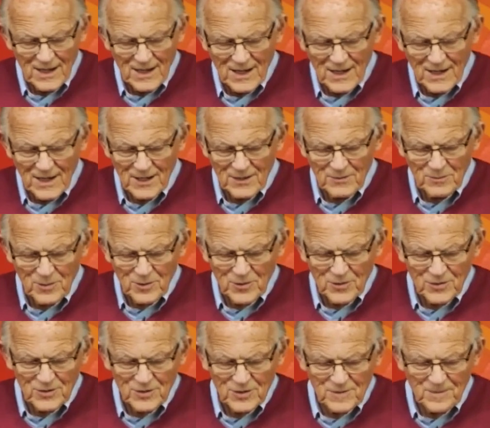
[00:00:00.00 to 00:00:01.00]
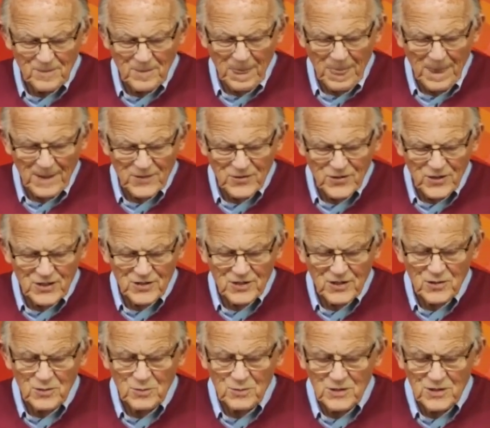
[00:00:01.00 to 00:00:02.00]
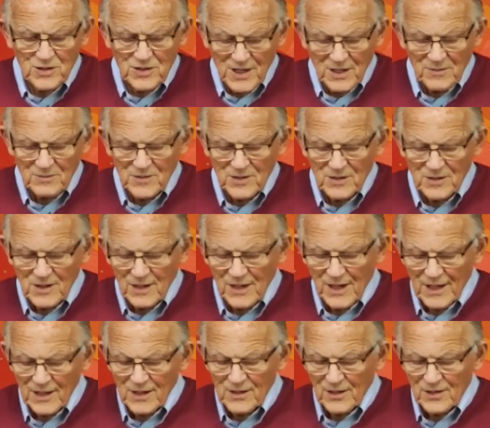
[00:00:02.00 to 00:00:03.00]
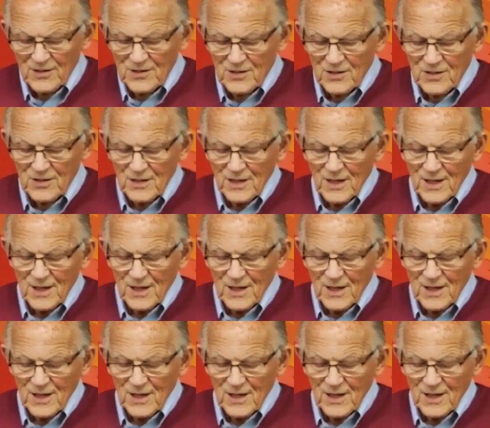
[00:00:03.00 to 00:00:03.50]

Hebrews. Jesus was tempted like us